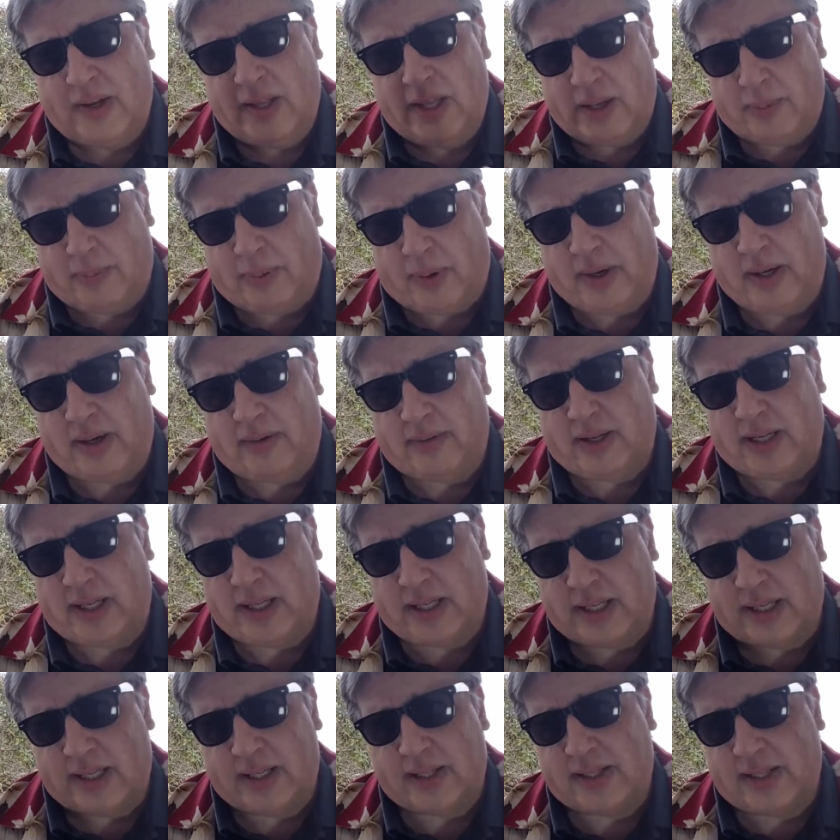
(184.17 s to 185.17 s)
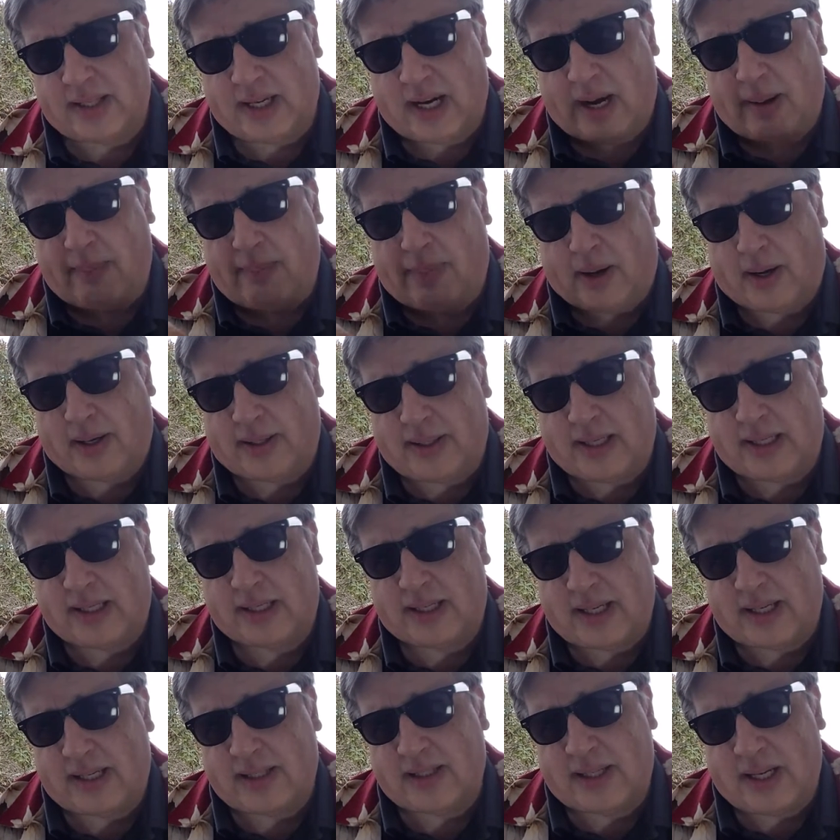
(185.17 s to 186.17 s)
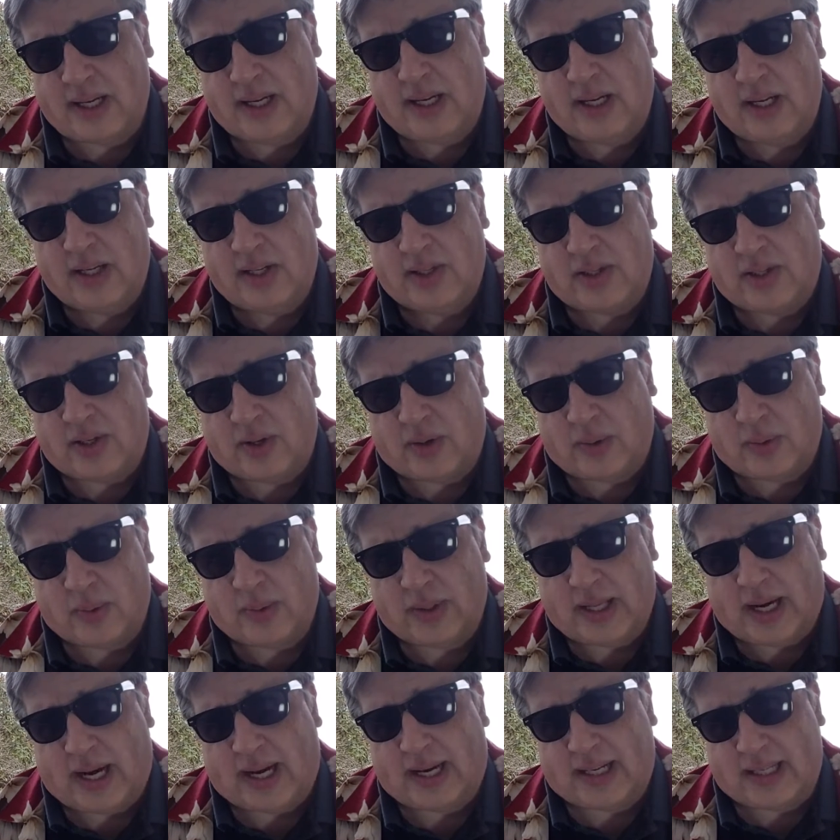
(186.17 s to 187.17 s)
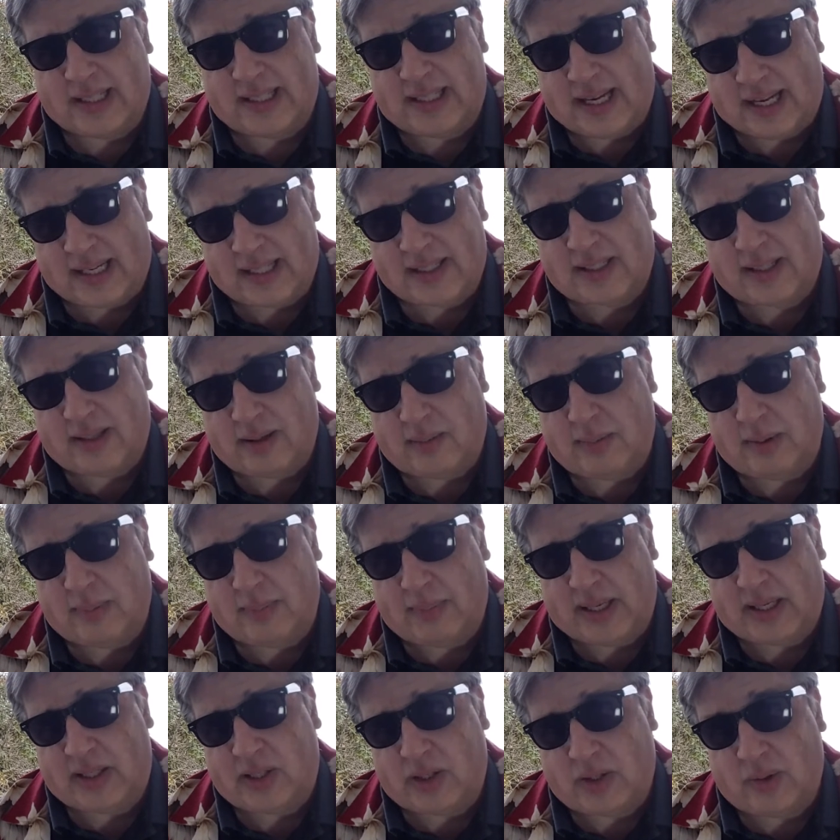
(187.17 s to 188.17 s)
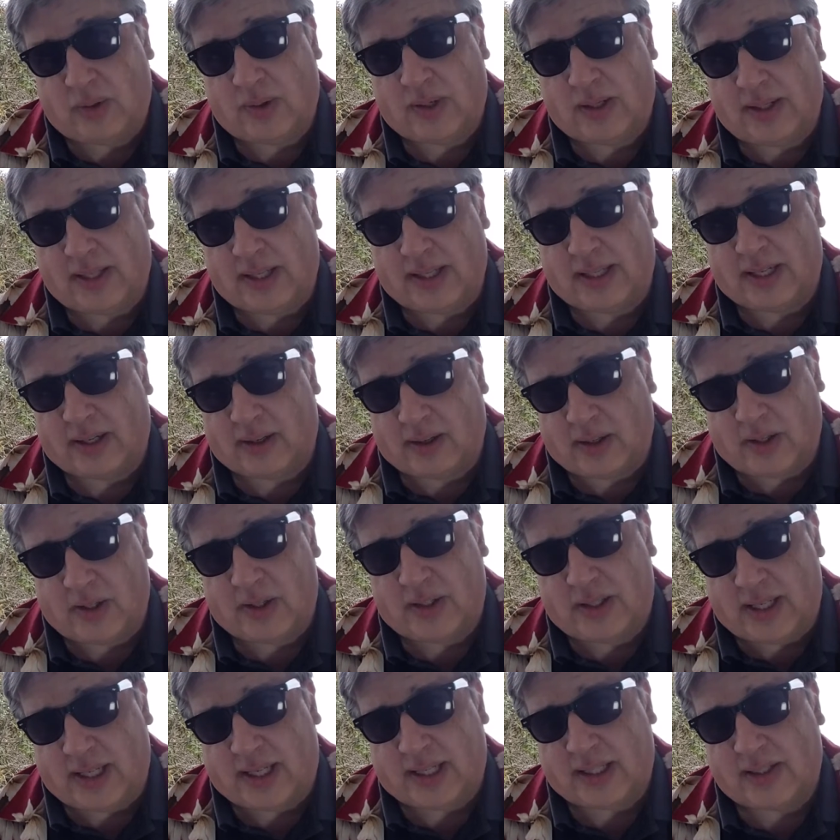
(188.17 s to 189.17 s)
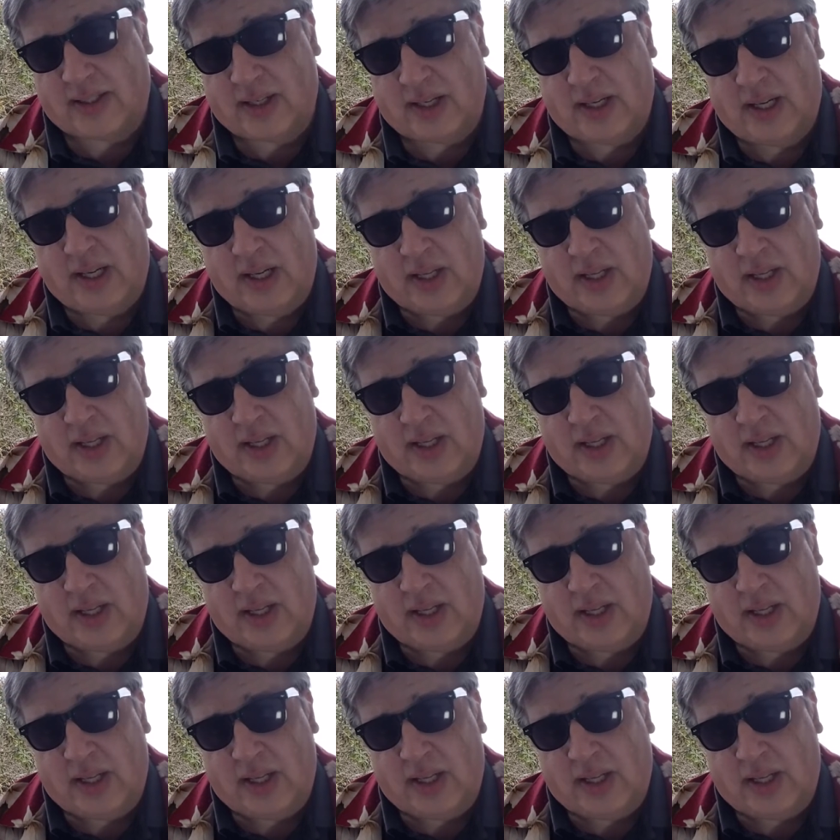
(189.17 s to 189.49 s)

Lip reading: The point of it is that I bought these things so that I could test them and make sure that they're good things.